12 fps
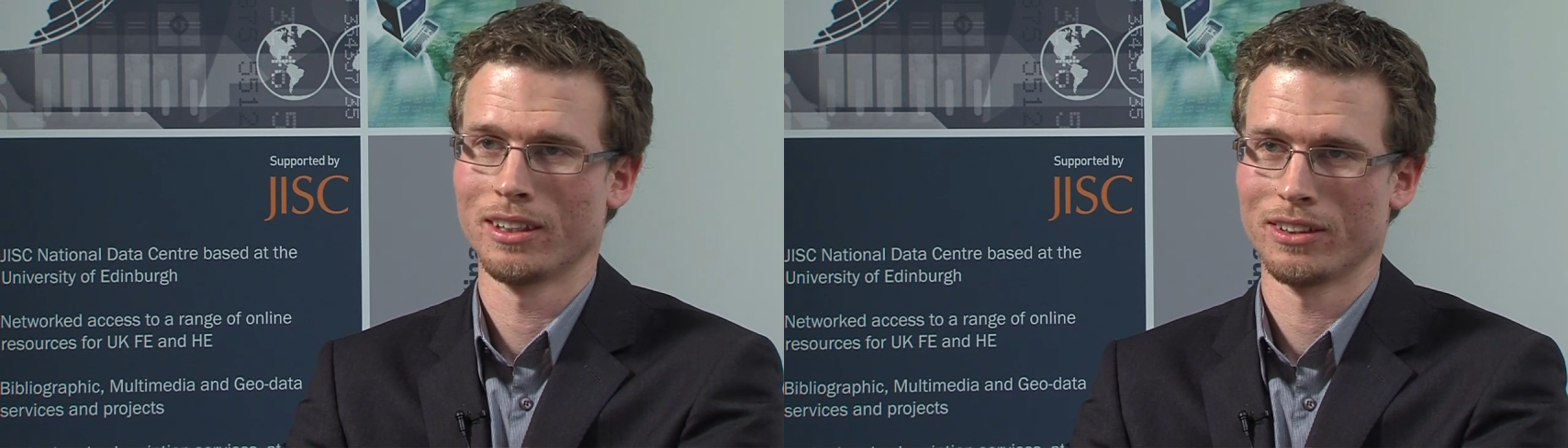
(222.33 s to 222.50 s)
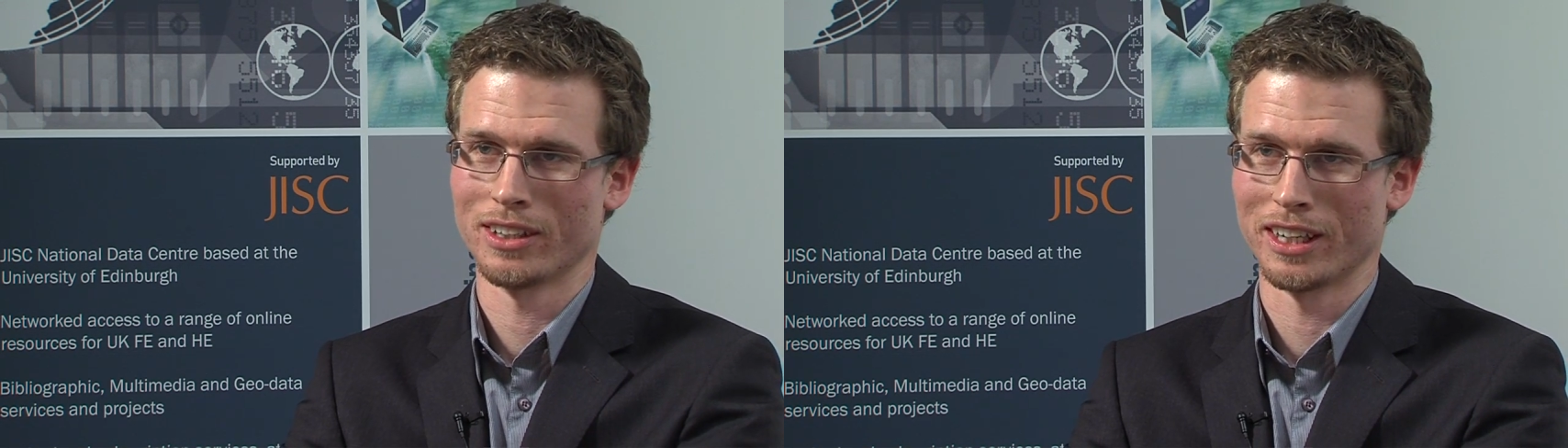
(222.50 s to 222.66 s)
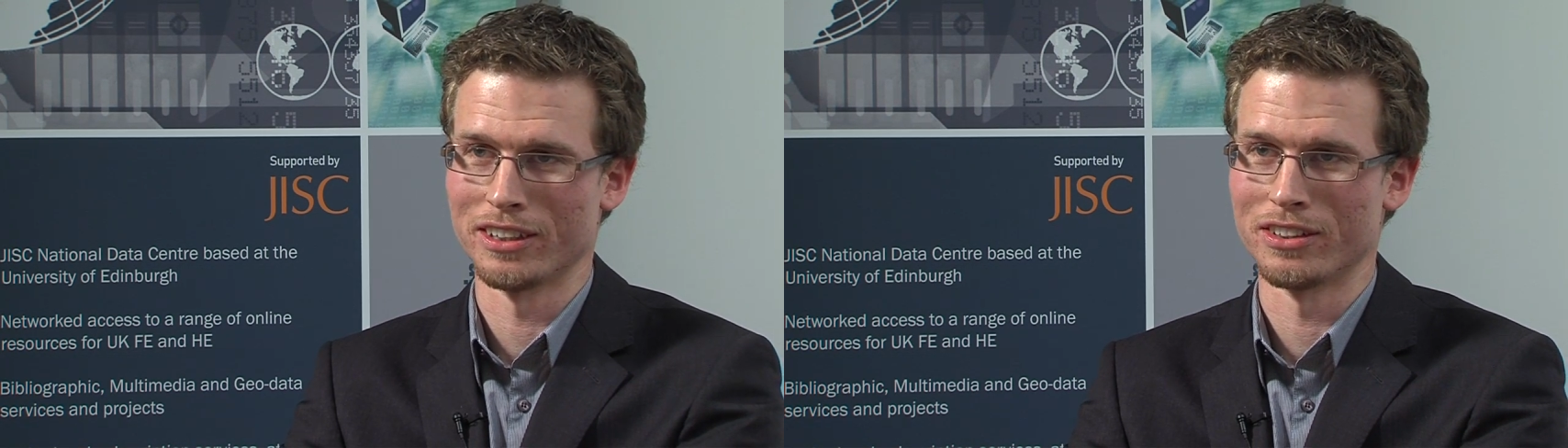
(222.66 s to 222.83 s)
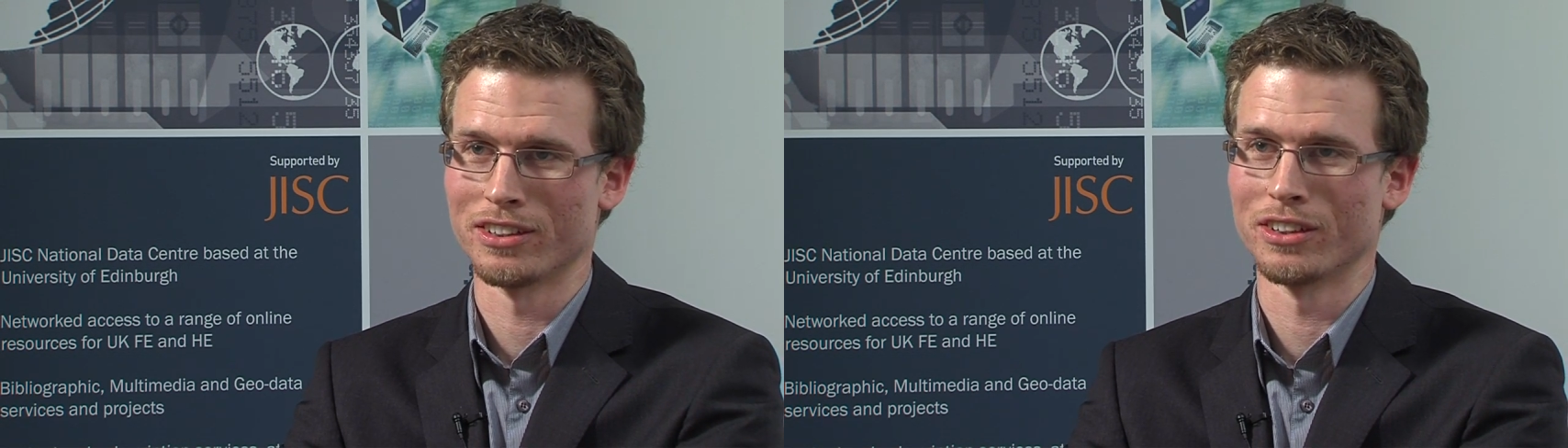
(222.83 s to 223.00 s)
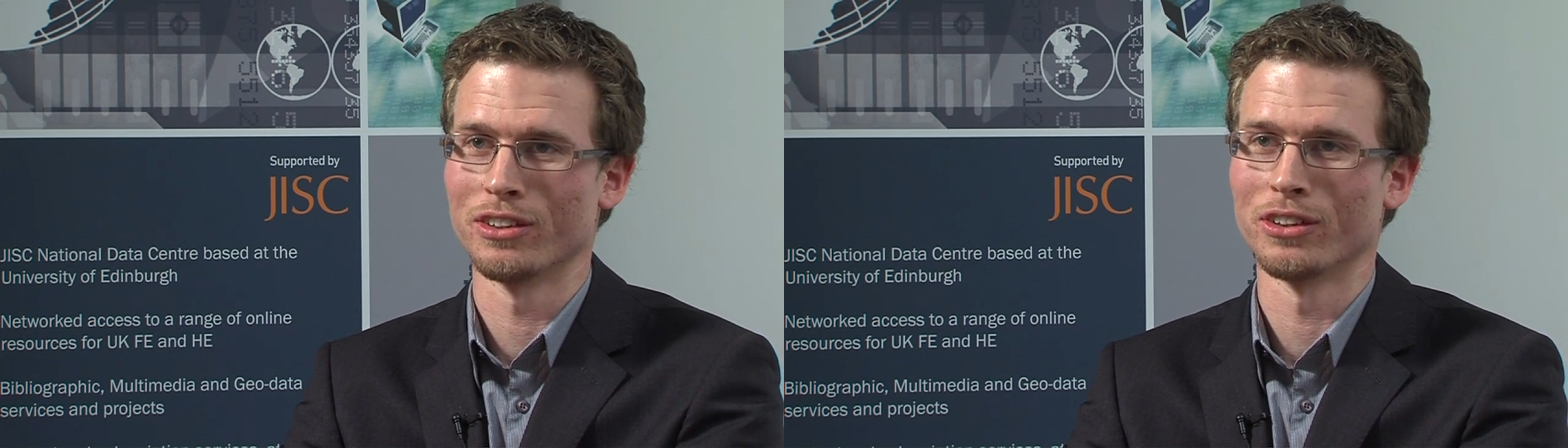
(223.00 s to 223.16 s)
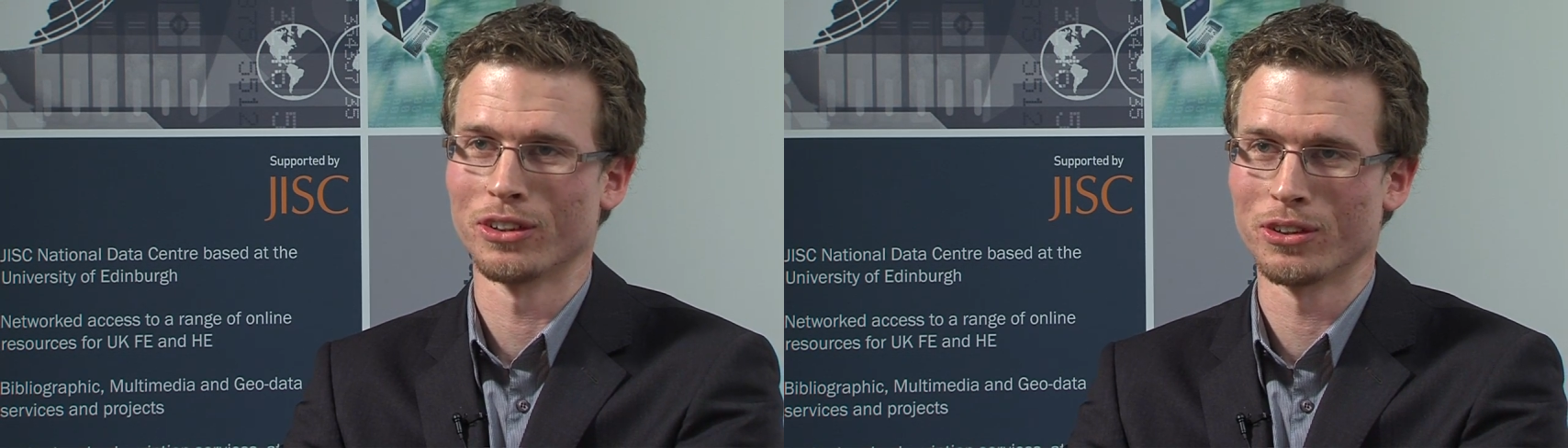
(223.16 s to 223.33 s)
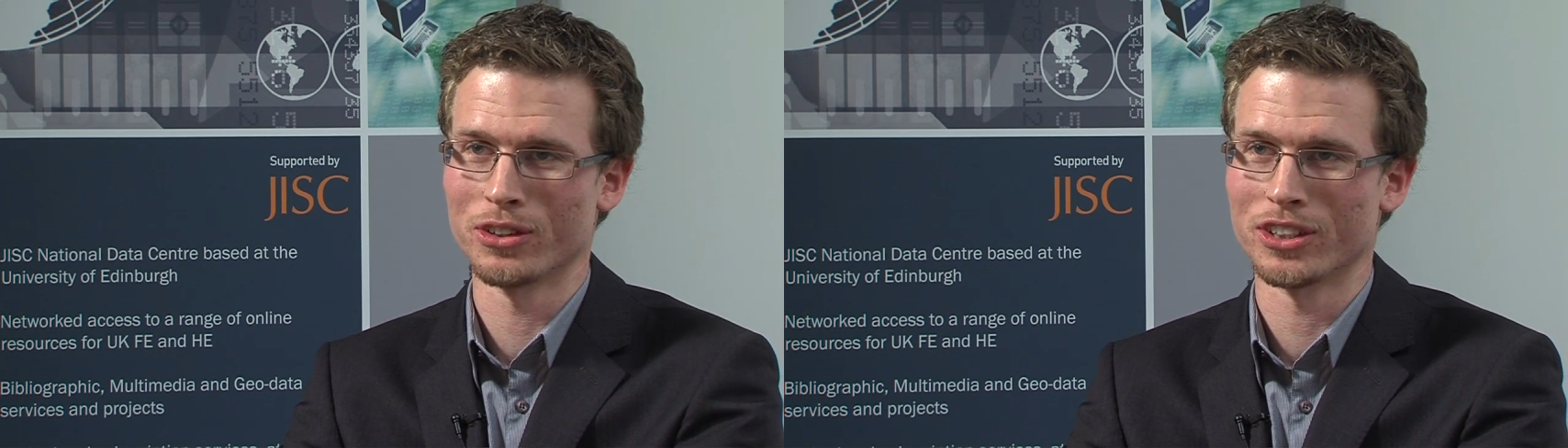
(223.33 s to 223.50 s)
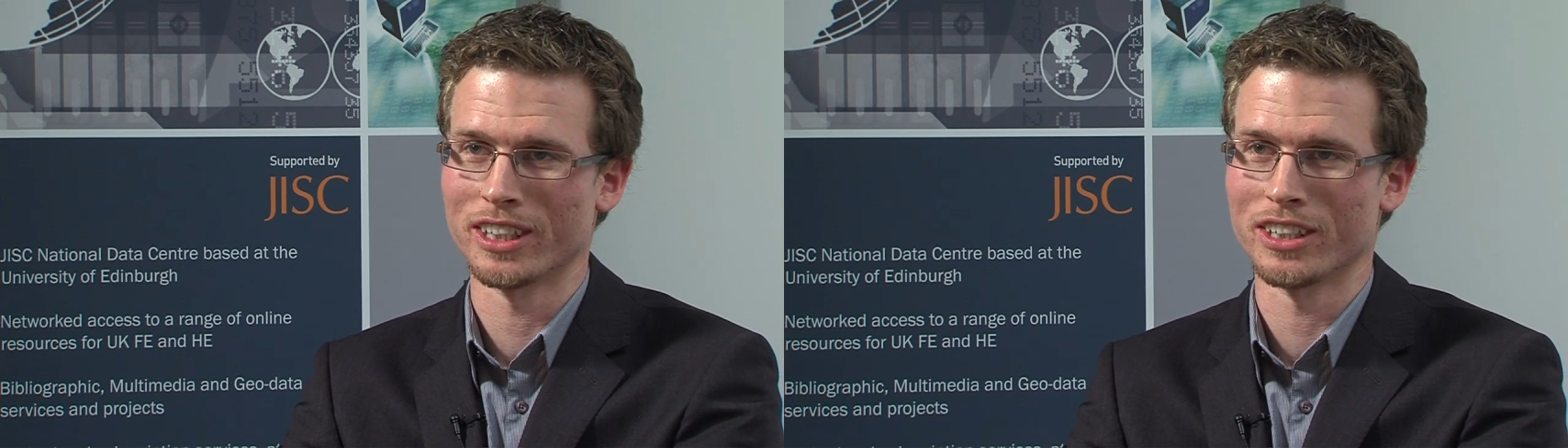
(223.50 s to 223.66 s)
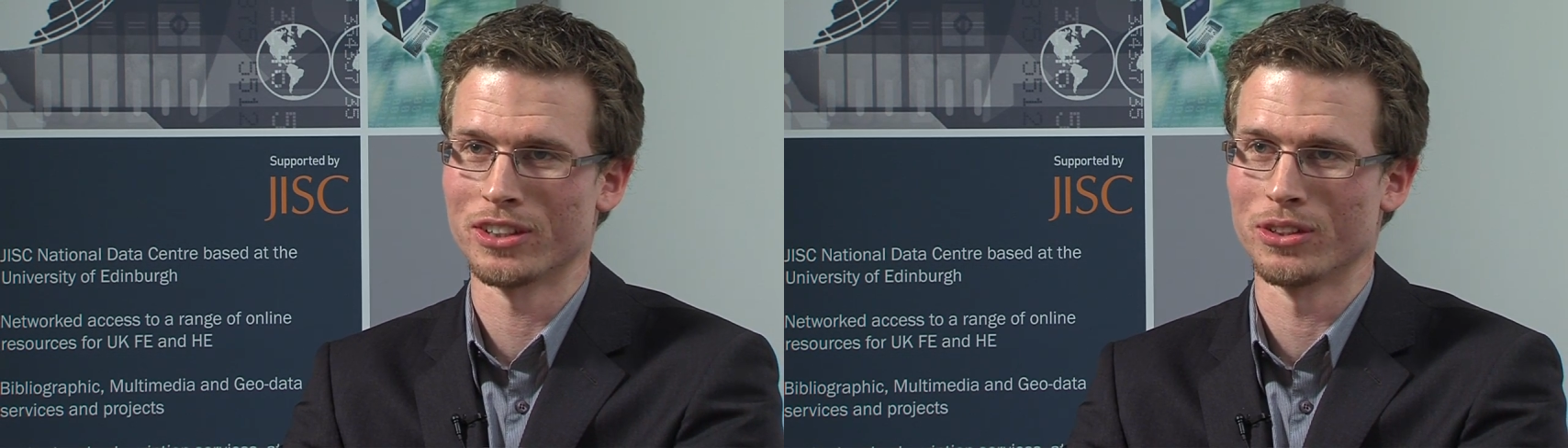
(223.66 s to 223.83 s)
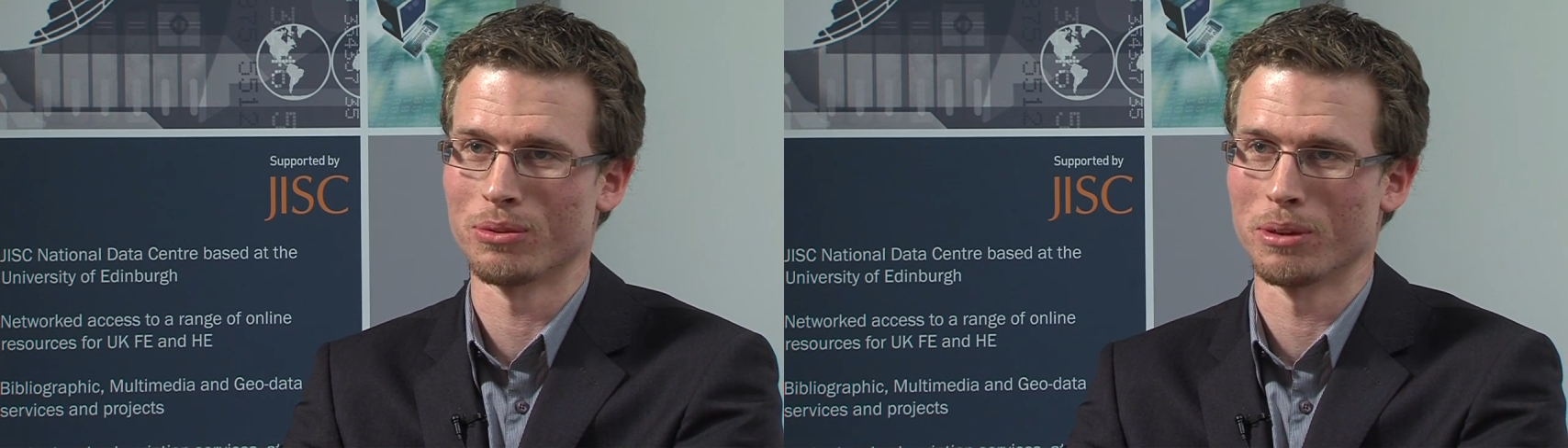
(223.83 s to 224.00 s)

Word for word: That is, negotiations